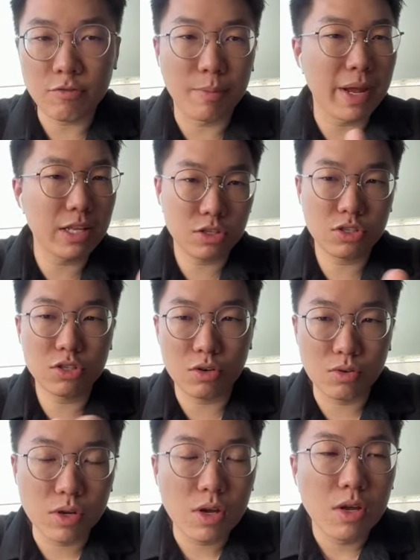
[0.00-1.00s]
from head to
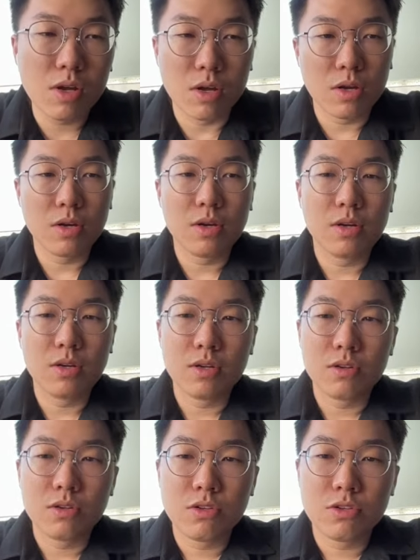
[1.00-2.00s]
toe.
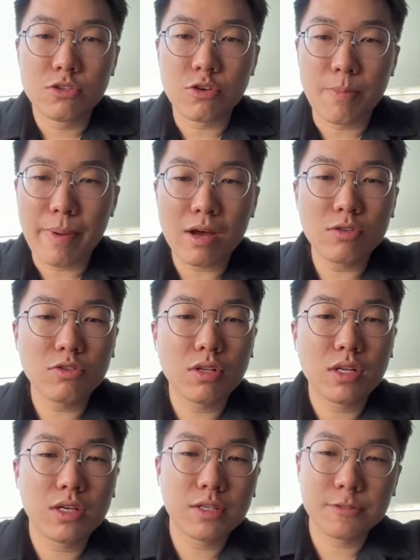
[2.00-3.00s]
So pound
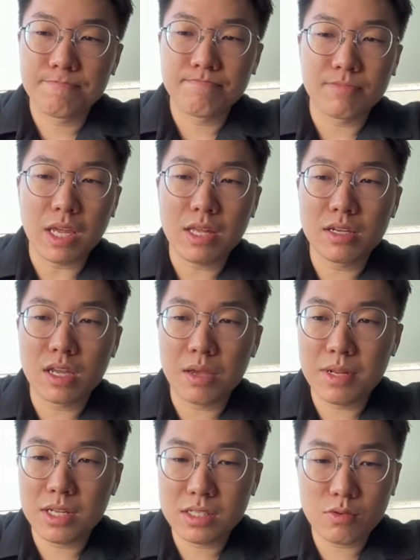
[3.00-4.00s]
dollar in the
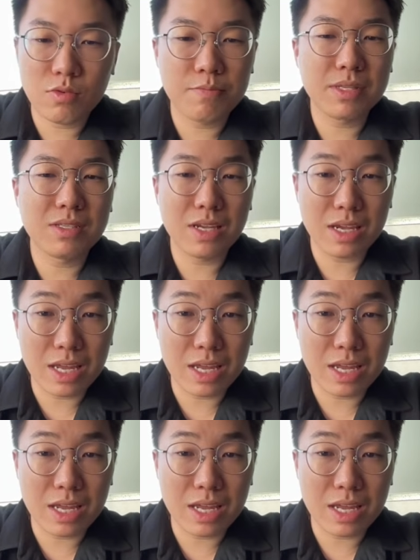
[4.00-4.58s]
community, we've been